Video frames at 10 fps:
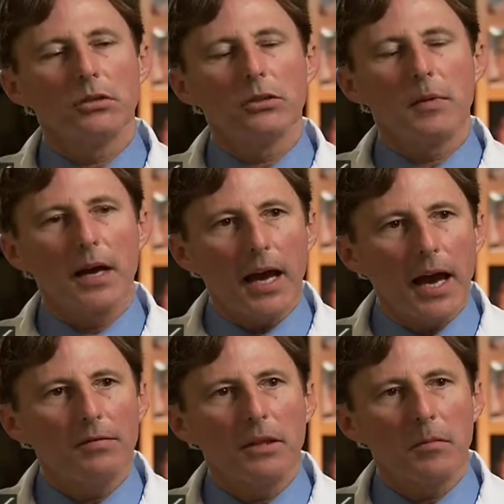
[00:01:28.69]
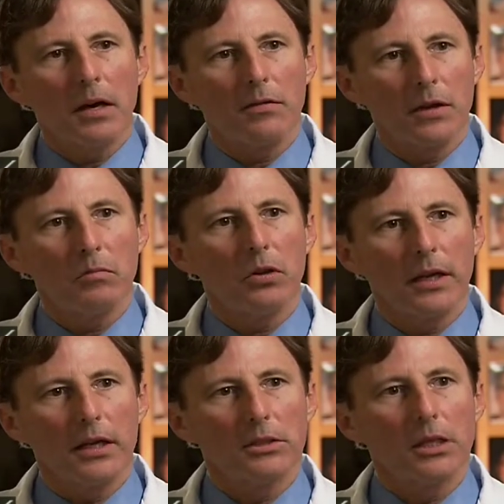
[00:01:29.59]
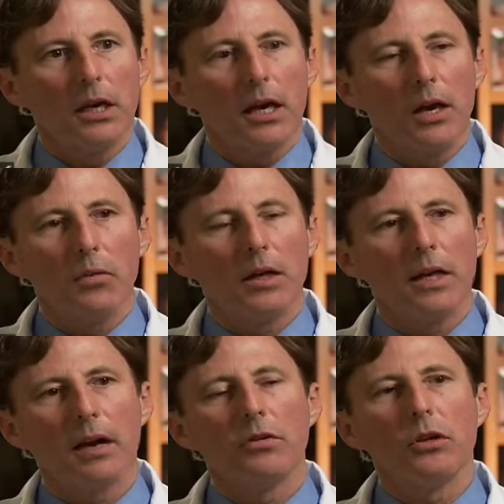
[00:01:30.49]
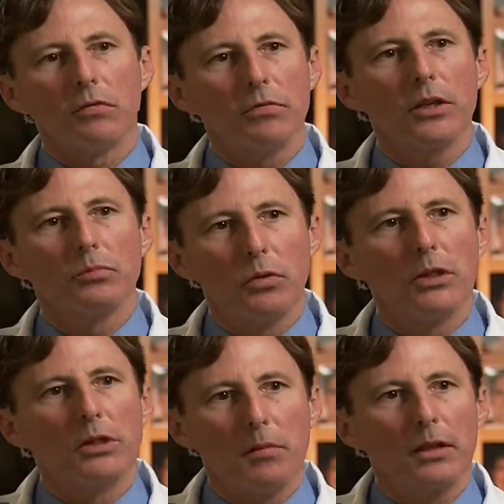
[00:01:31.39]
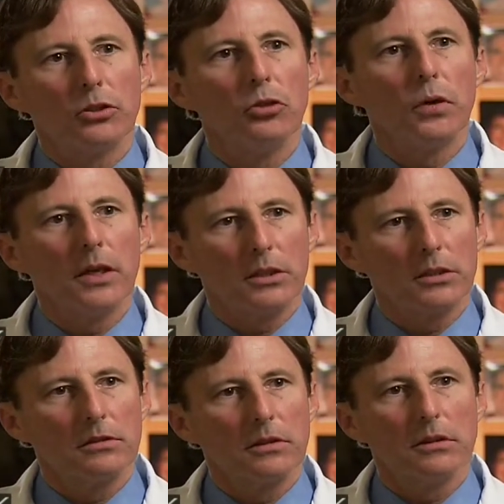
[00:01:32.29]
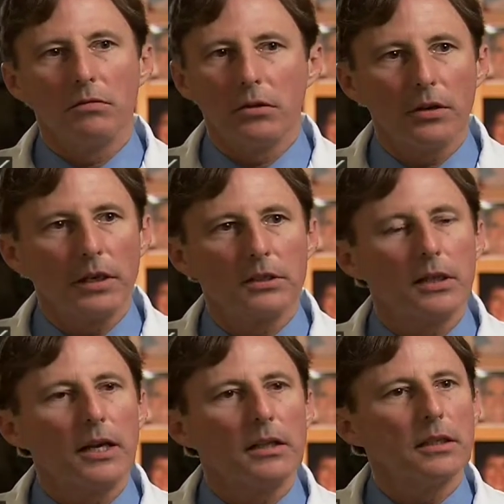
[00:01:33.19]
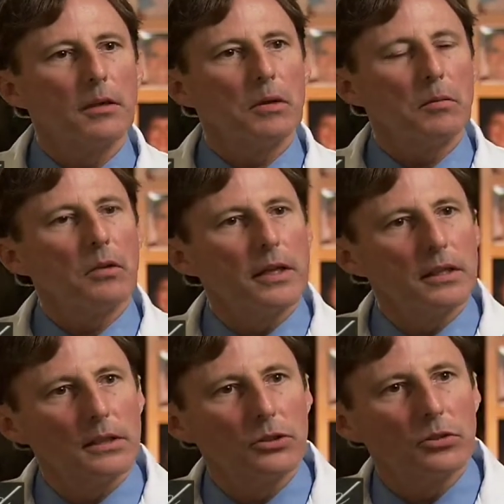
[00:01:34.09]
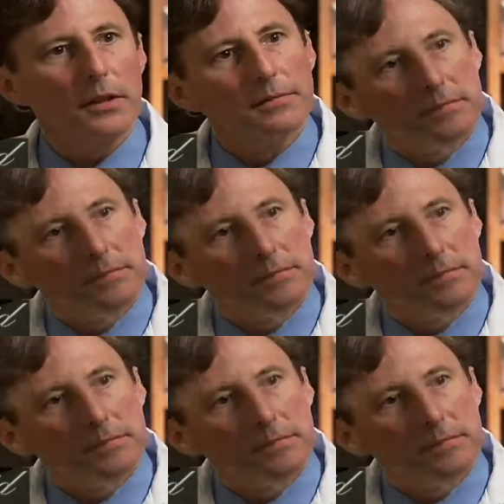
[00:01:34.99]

use about half the amount of implants, and we can have you in a fixed bridge in about 2 weeks. It's a very exciting time in implant dentistry.